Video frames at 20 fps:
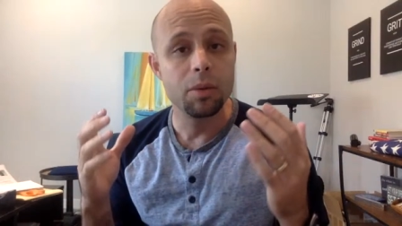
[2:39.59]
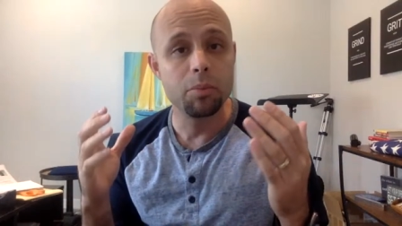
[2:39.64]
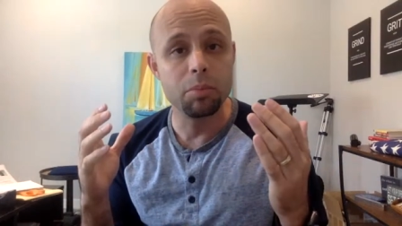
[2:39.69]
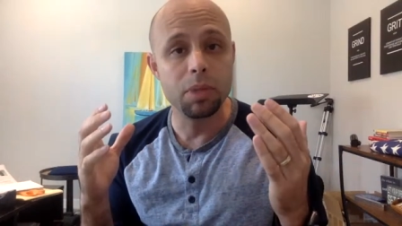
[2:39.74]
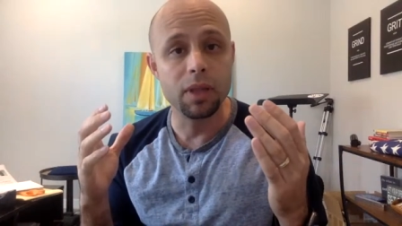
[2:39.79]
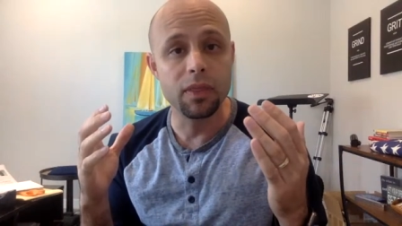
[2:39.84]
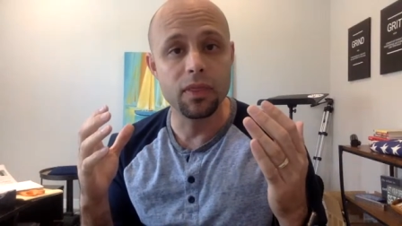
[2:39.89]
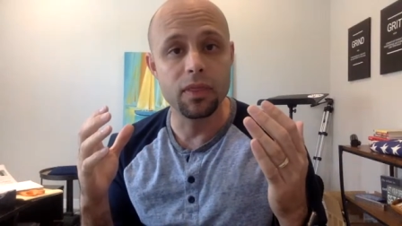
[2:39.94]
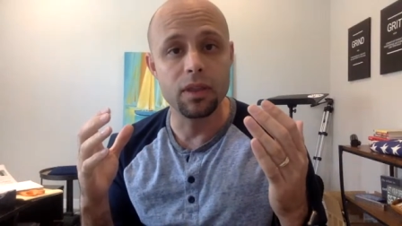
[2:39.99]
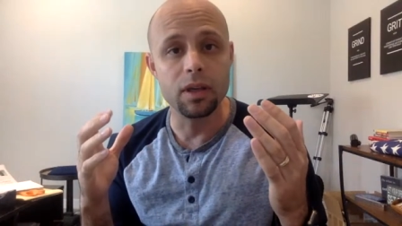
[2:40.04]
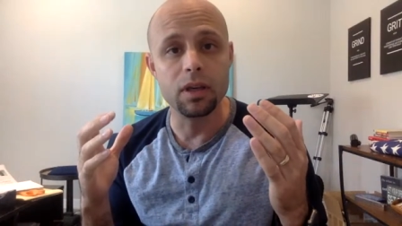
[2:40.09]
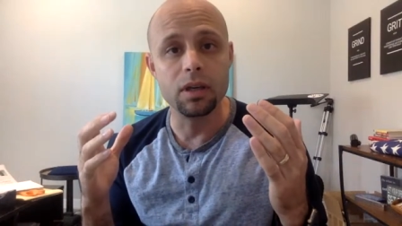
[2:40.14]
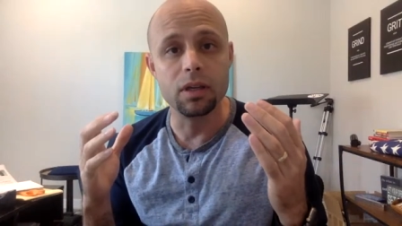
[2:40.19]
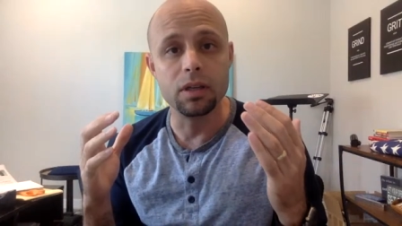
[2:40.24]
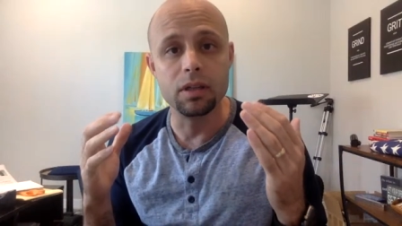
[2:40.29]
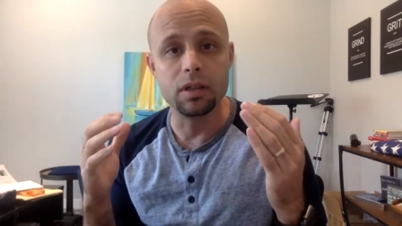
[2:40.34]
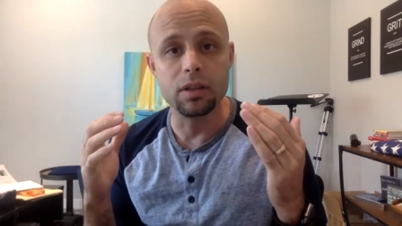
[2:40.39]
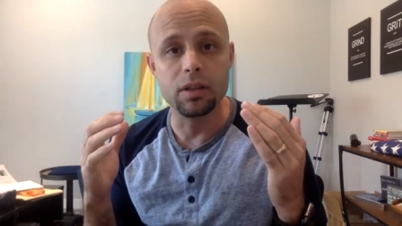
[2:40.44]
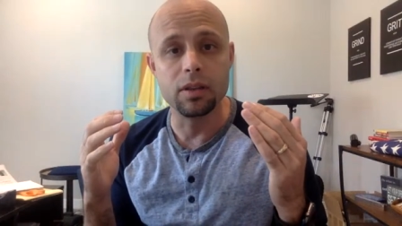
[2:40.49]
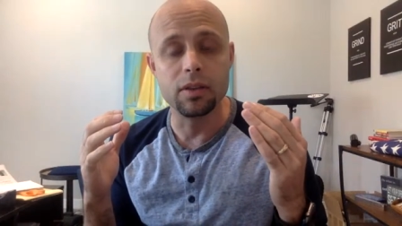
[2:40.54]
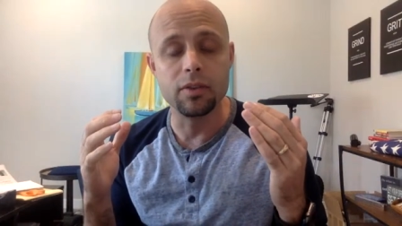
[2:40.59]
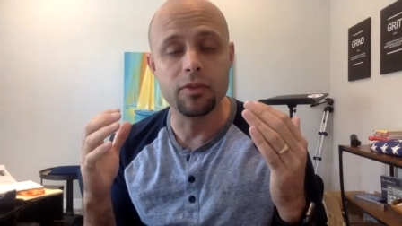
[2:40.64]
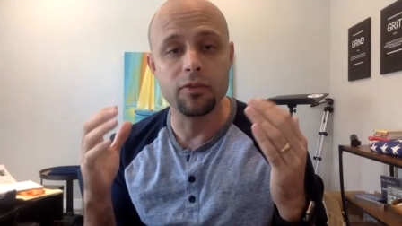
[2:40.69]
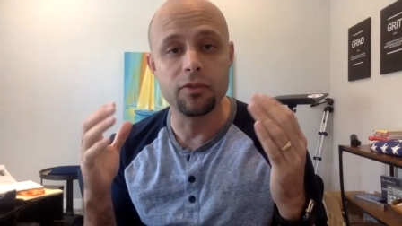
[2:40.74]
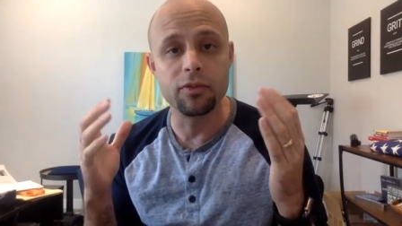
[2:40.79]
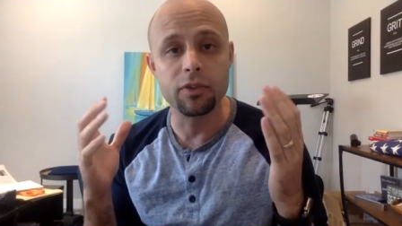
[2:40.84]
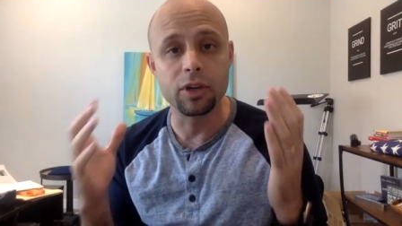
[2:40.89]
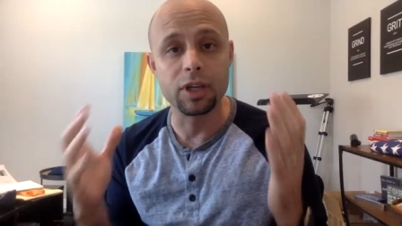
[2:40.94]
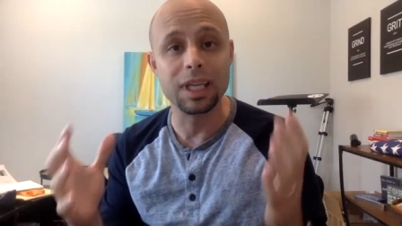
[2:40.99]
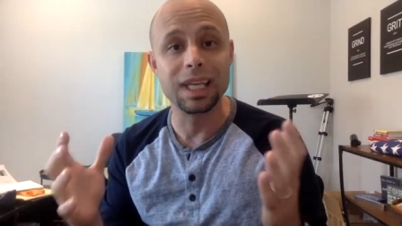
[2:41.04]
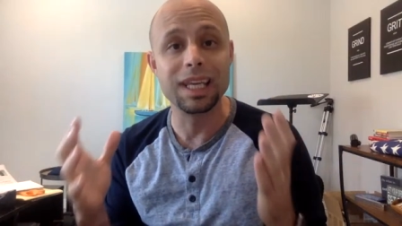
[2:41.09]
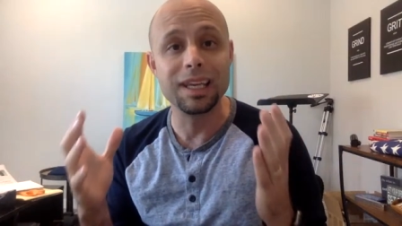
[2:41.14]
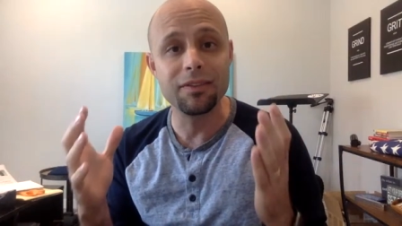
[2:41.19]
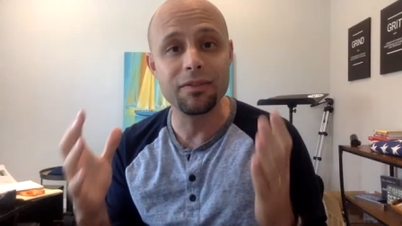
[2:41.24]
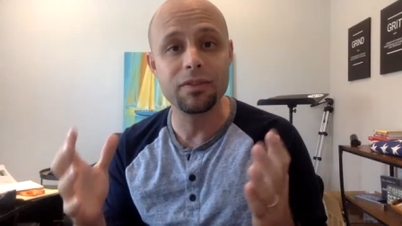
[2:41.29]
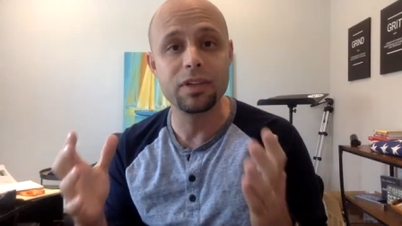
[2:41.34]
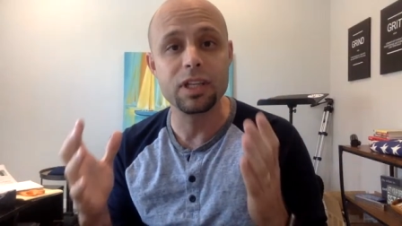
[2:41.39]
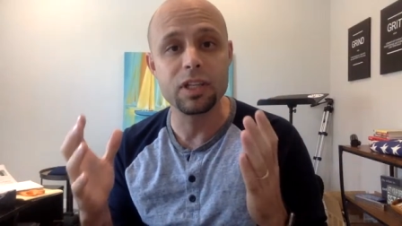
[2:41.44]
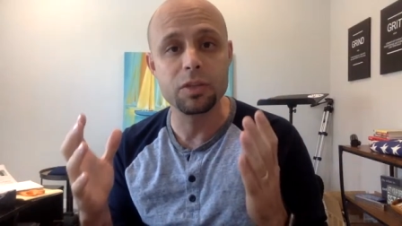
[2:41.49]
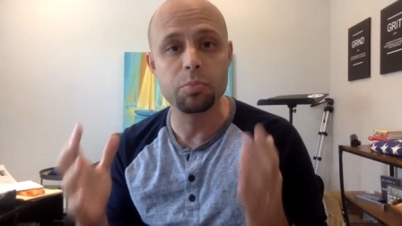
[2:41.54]
But the
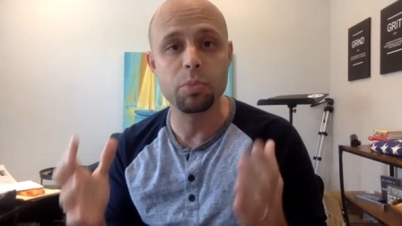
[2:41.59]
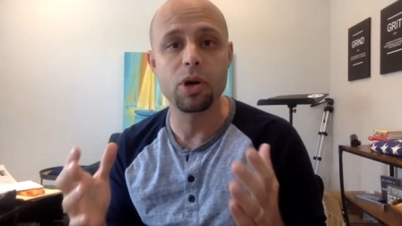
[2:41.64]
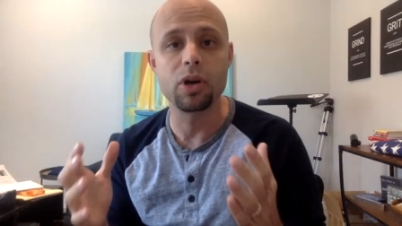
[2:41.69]
forgiveness